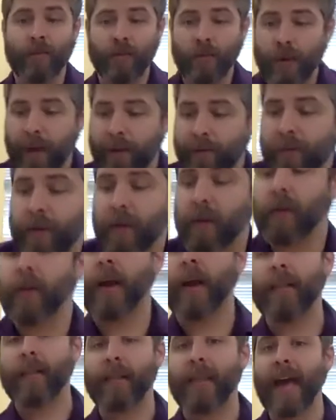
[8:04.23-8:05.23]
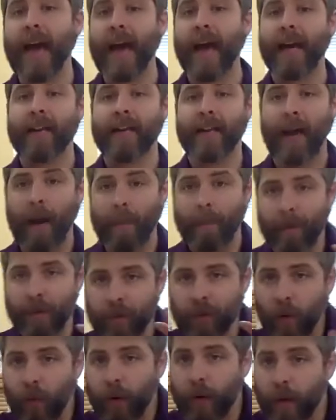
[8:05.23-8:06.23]
You got to figure out that, not
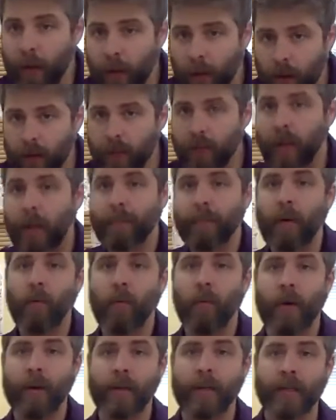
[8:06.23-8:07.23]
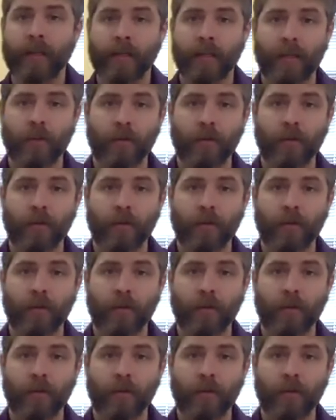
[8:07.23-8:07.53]
based on what it looks like, but what it is